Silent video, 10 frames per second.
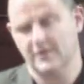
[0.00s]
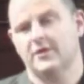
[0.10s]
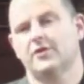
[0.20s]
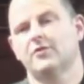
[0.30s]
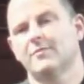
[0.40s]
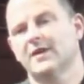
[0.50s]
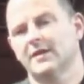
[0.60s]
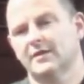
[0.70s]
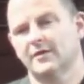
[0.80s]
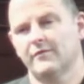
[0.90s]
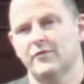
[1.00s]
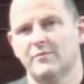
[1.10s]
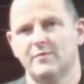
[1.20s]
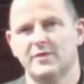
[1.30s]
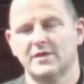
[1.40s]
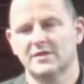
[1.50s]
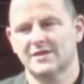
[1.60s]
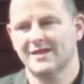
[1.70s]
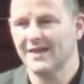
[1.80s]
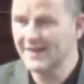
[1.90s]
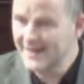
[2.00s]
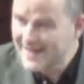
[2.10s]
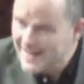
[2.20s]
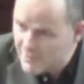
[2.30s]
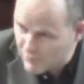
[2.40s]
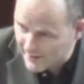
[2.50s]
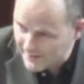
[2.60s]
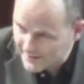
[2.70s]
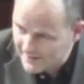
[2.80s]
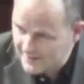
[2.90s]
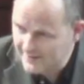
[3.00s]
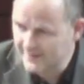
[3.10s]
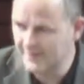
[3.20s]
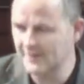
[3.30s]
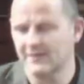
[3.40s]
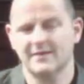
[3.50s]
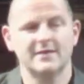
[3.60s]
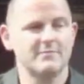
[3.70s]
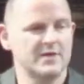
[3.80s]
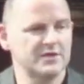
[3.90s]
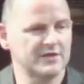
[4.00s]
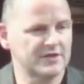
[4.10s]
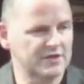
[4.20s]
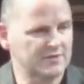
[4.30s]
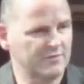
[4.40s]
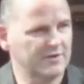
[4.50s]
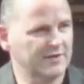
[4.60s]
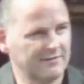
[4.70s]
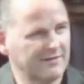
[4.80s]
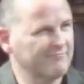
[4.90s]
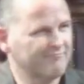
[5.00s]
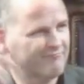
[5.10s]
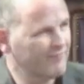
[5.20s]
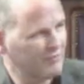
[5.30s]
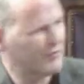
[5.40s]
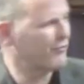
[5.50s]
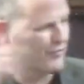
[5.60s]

humanity and of human beings. And anyone here, and I did mention this morning, without